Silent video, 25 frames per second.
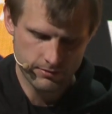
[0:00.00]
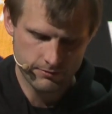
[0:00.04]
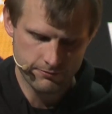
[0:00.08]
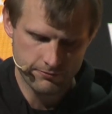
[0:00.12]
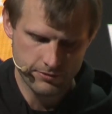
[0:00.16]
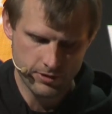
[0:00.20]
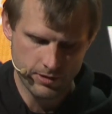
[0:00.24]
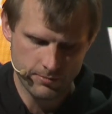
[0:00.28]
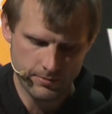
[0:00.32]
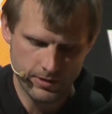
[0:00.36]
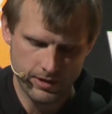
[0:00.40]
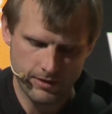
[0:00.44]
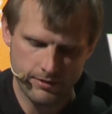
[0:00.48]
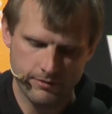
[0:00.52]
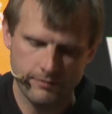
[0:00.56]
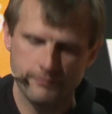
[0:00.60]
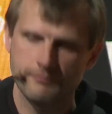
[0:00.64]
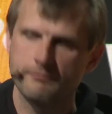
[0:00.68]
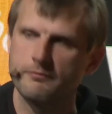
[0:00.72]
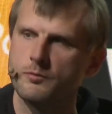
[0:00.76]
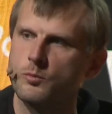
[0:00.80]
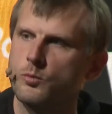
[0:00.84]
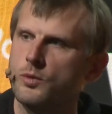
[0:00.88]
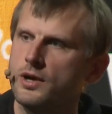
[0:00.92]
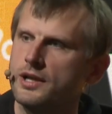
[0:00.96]
from a
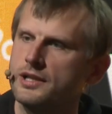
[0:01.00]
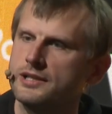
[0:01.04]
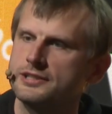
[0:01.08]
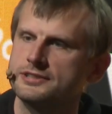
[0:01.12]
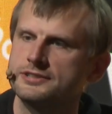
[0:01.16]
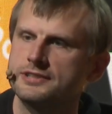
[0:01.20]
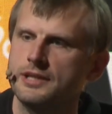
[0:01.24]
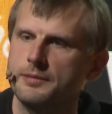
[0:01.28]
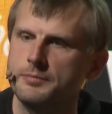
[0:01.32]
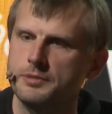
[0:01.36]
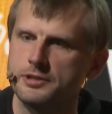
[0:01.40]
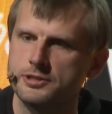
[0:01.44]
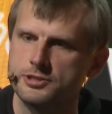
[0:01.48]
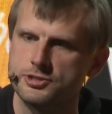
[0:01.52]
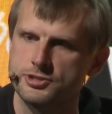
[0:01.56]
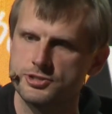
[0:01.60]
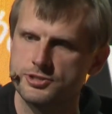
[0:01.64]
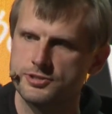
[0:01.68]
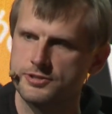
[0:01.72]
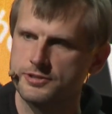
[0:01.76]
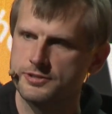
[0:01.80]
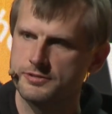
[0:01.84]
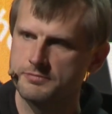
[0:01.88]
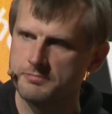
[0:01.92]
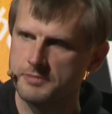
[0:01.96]

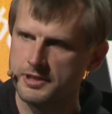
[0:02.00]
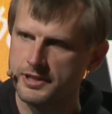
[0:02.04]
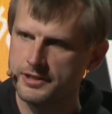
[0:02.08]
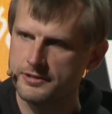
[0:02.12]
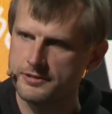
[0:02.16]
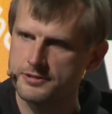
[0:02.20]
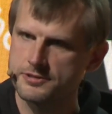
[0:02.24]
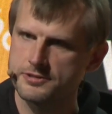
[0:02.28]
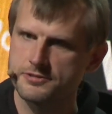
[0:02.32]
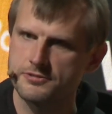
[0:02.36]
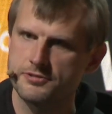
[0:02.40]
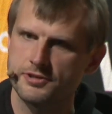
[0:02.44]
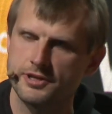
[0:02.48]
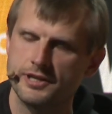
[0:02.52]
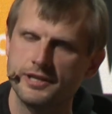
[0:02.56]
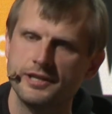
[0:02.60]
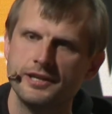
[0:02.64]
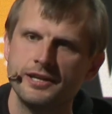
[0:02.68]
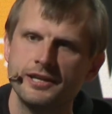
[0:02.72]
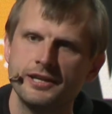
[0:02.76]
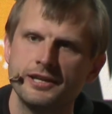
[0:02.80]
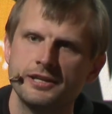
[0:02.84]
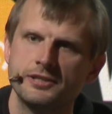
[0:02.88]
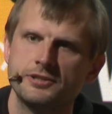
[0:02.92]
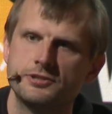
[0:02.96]
well-established industry
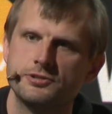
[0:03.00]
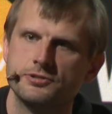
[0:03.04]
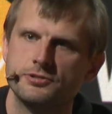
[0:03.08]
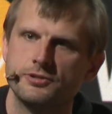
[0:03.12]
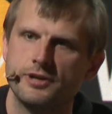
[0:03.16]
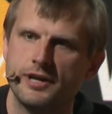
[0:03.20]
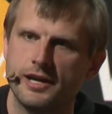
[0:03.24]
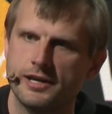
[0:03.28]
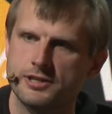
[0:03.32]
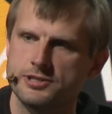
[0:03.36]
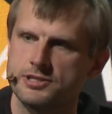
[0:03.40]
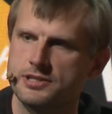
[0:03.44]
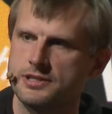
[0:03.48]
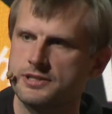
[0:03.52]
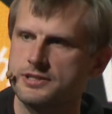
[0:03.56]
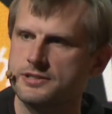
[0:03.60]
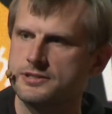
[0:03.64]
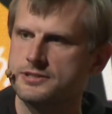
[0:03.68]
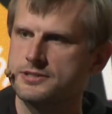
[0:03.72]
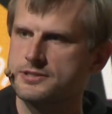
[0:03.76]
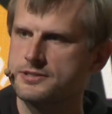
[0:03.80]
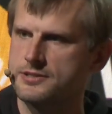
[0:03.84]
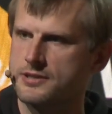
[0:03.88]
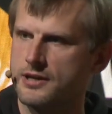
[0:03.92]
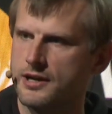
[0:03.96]
to actually
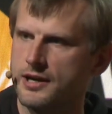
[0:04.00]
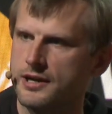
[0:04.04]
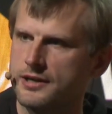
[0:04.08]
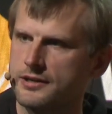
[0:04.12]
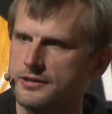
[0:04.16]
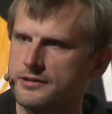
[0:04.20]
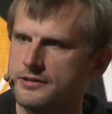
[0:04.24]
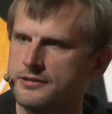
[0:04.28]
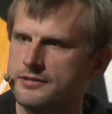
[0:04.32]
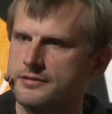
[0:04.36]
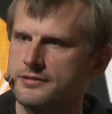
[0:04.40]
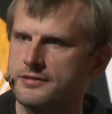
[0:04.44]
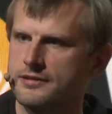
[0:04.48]
start